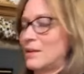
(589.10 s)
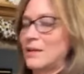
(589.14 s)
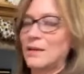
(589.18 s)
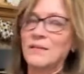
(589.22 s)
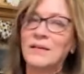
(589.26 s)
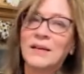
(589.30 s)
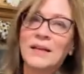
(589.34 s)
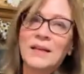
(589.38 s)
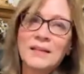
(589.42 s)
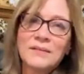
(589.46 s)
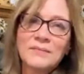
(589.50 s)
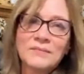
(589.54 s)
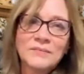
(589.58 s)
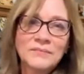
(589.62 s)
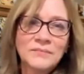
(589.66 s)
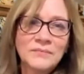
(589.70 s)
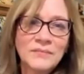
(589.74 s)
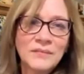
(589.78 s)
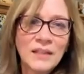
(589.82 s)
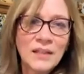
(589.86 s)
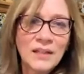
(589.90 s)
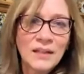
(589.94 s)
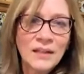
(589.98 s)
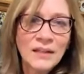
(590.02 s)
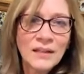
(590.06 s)
All right,
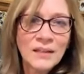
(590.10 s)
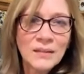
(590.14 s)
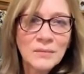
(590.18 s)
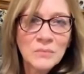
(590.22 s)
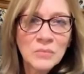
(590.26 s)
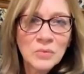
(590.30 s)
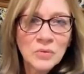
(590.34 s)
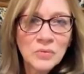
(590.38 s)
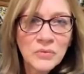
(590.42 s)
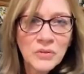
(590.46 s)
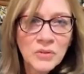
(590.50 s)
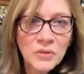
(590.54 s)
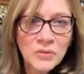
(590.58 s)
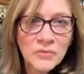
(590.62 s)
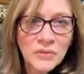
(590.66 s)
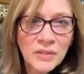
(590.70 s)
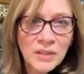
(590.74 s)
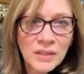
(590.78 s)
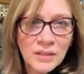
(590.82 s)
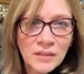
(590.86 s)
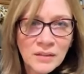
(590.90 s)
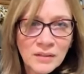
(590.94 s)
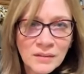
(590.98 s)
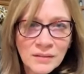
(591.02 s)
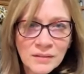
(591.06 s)
now I can move it over
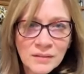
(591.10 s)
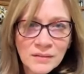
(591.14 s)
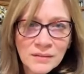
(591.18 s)
here.